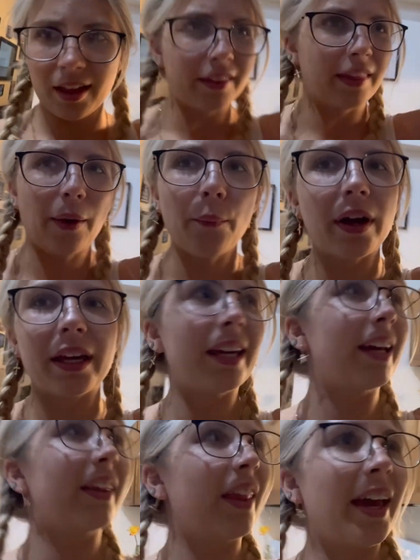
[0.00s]
That way he
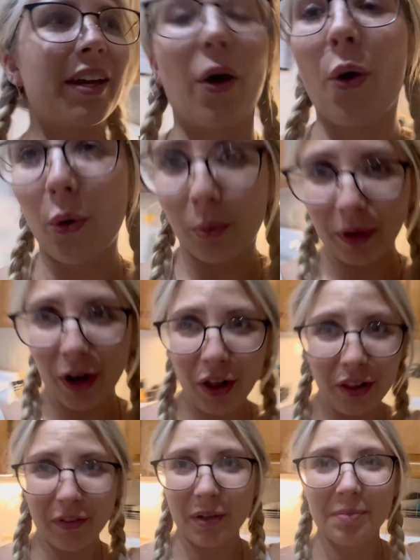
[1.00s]
can like open all
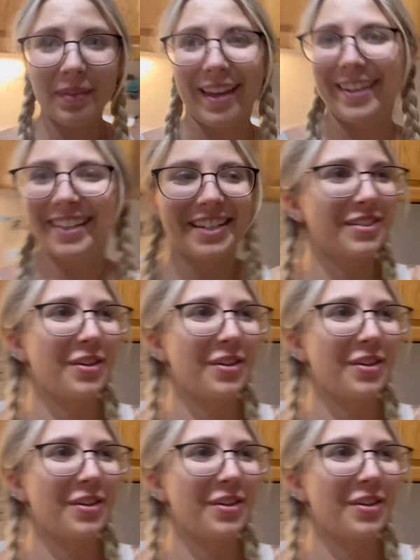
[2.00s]
of them like he's